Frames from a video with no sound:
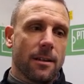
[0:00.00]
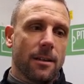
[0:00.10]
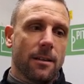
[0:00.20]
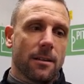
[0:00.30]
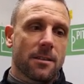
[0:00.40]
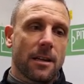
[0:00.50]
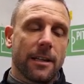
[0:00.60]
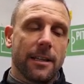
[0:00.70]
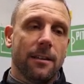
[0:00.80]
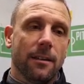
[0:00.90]
Uh,
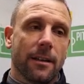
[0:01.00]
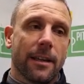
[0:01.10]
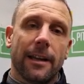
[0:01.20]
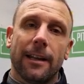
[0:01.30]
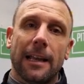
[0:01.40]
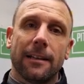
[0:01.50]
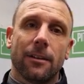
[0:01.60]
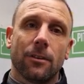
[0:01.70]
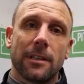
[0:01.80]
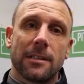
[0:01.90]
Sonny again landed
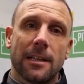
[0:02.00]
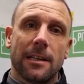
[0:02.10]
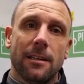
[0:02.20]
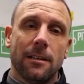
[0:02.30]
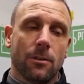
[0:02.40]
on his knee.